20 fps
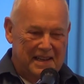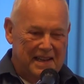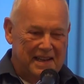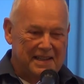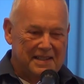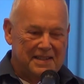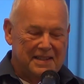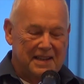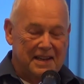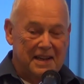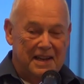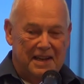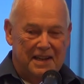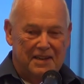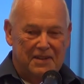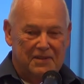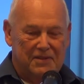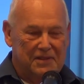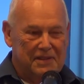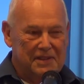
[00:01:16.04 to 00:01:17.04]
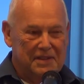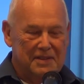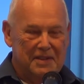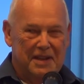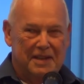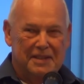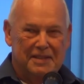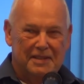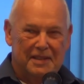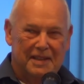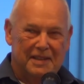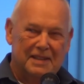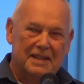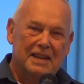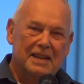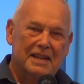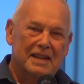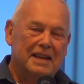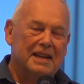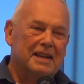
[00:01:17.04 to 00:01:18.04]
Yes, I
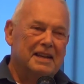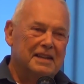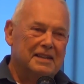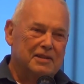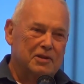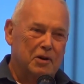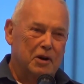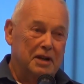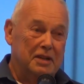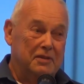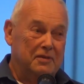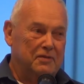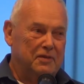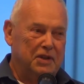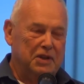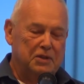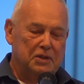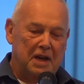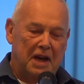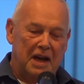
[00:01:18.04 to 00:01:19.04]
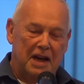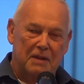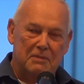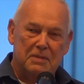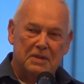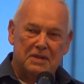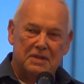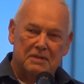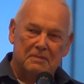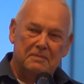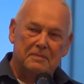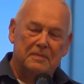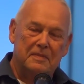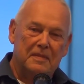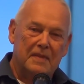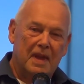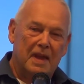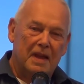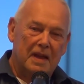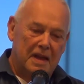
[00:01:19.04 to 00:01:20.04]
have. Quite a few times.
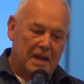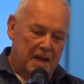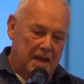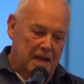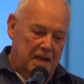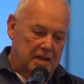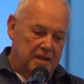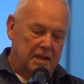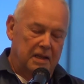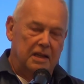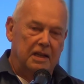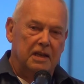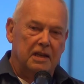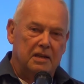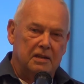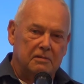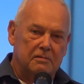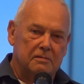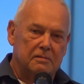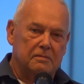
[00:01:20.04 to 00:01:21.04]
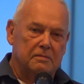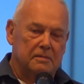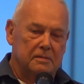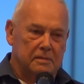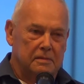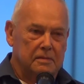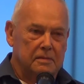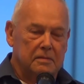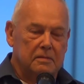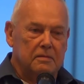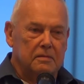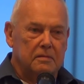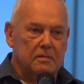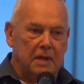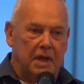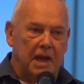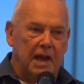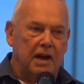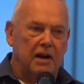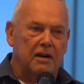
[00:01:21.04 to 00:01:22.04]
The uh,
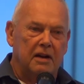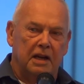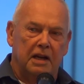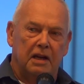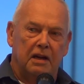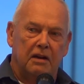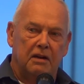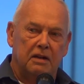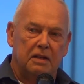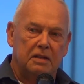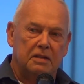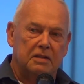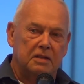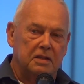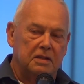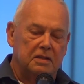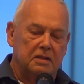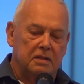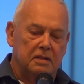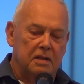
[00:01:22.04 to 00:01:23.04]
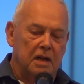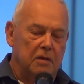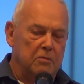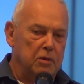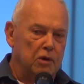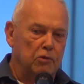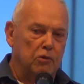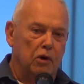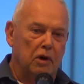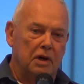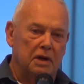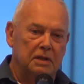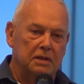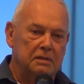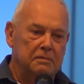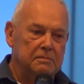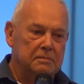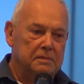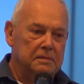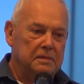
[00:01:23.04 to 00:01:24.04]
care here is just number
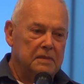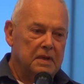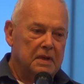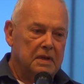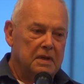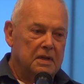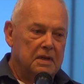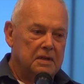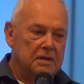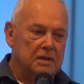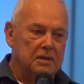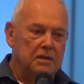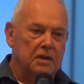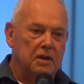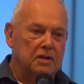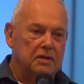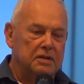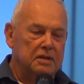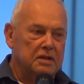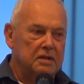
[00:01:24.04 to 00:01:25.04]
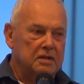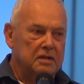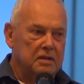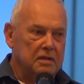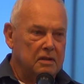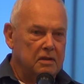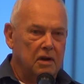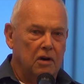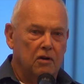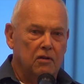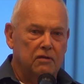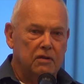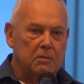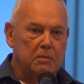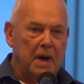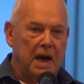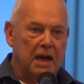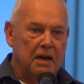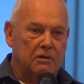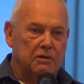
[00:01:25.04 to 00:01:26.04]
one. The nurses go over
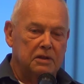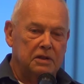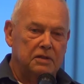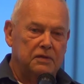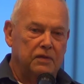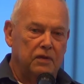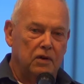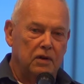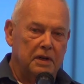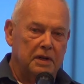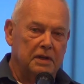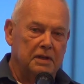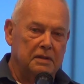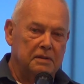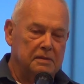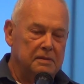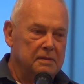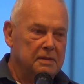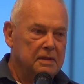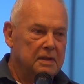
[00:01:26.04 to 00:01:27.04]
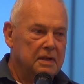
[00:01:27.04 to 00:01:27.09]
backwards for you